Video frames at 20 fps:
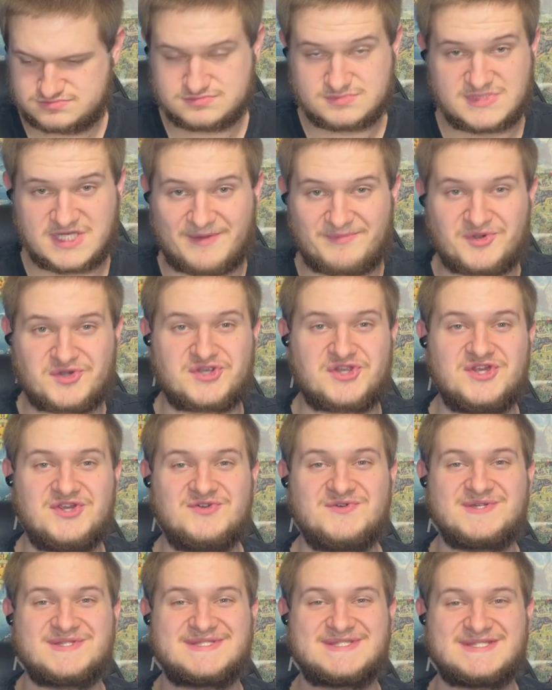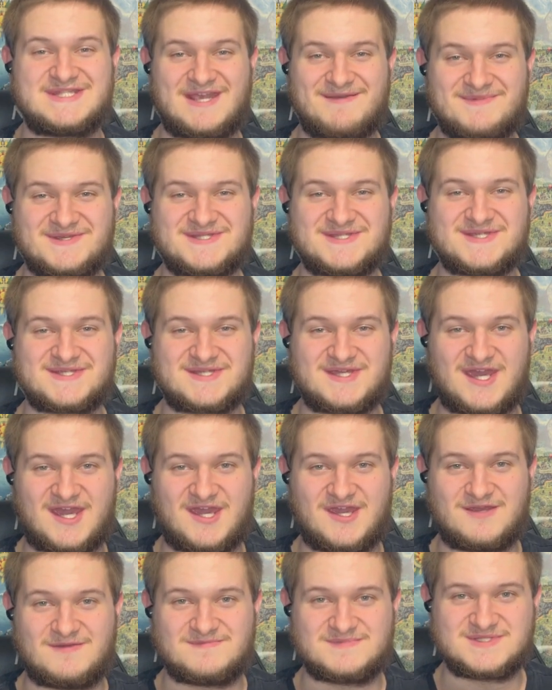Number 2 is Nemesis
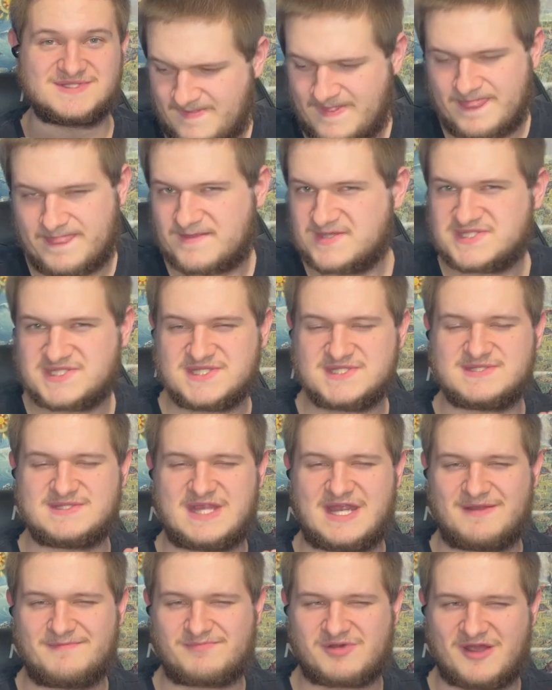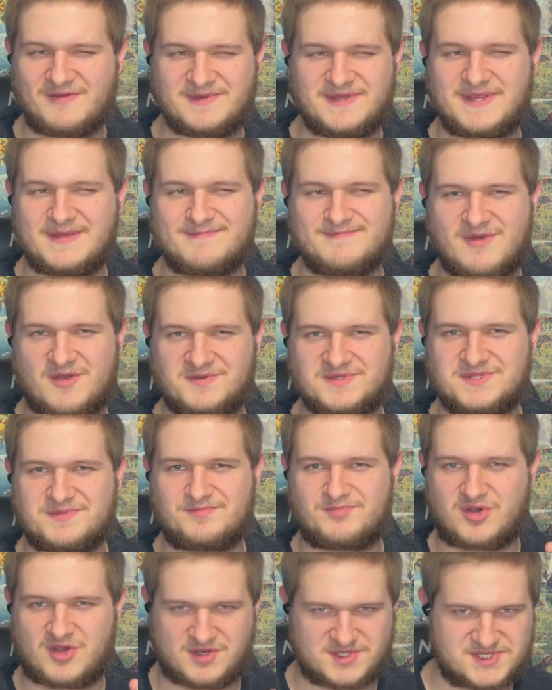Games. This is probably the most
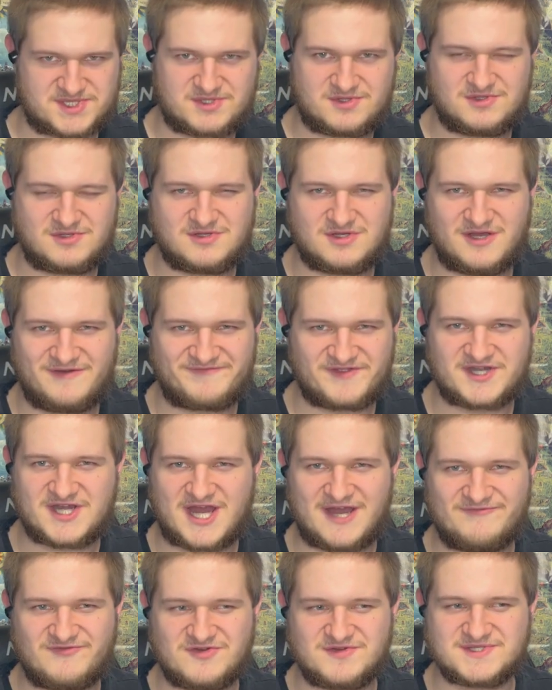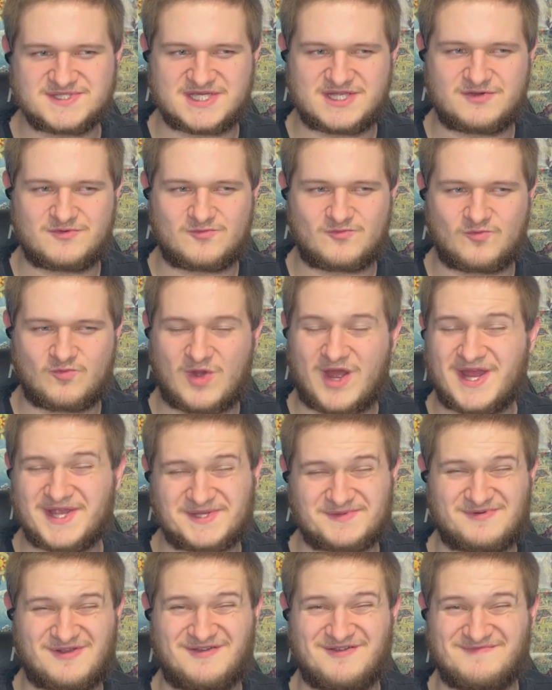personal of the novels, and why it's
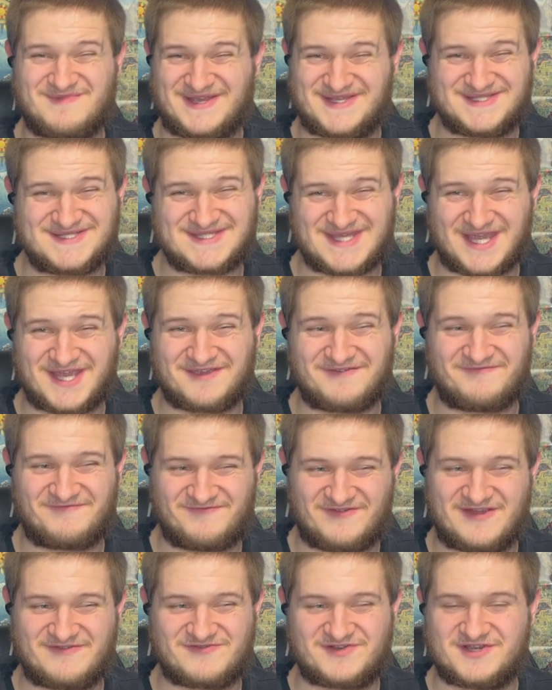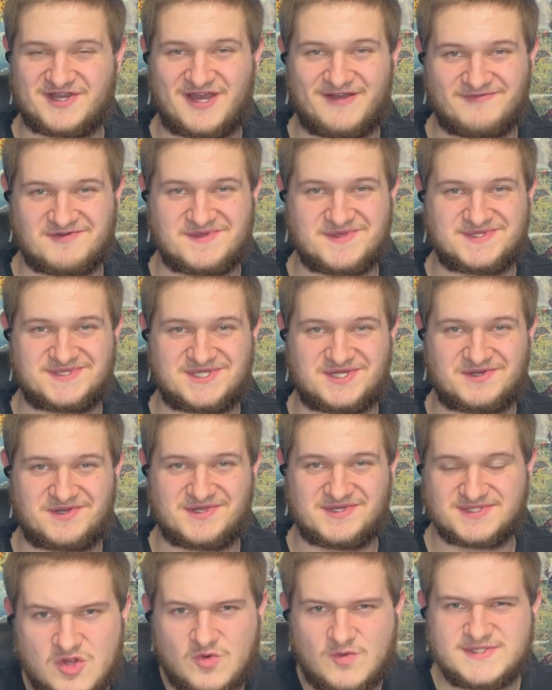probably my second favorite novel in the
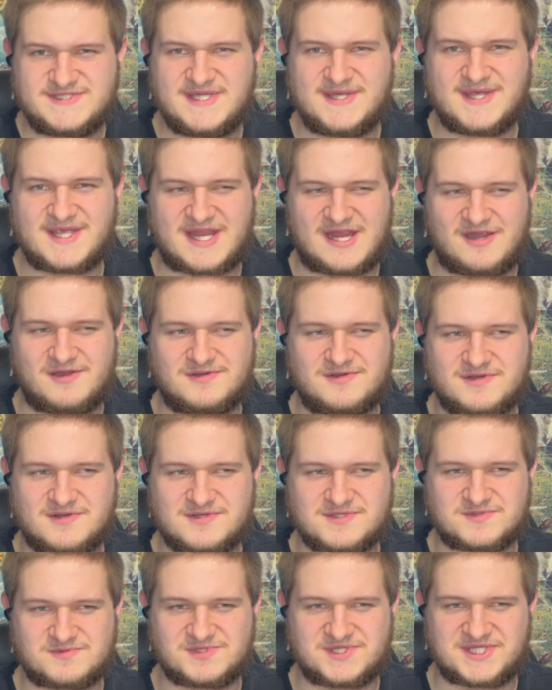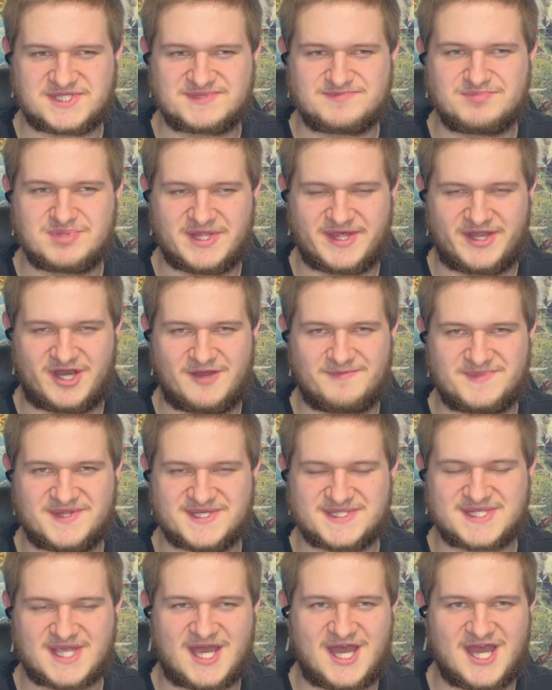series. We see the characters really split up this
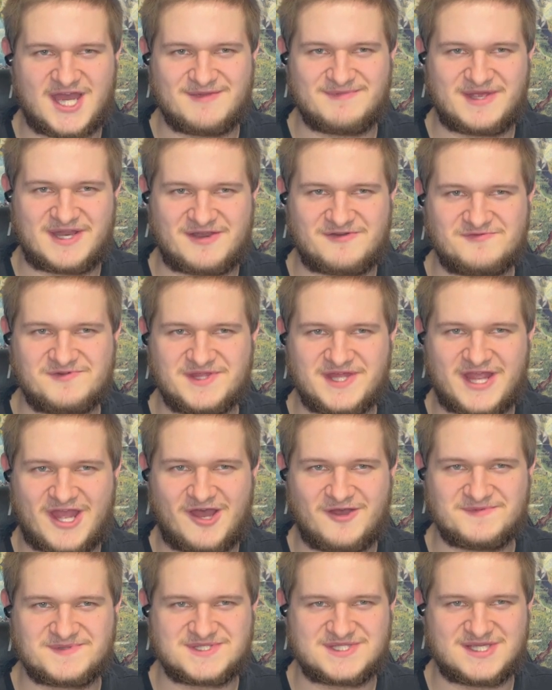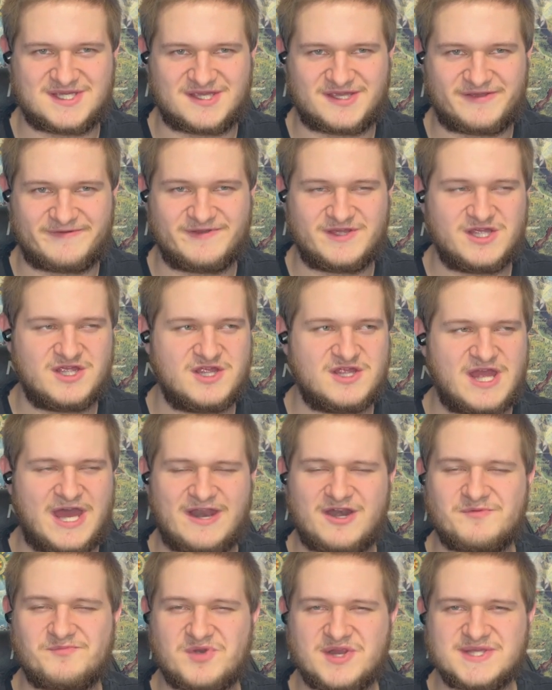time, and it really helps to,
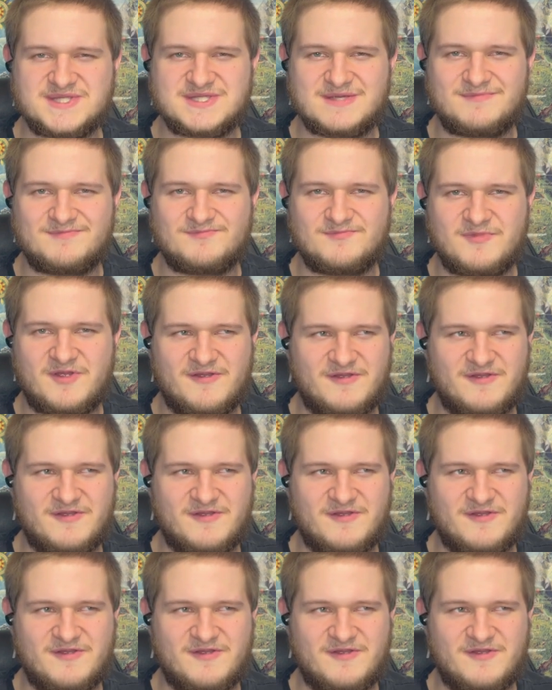bring some,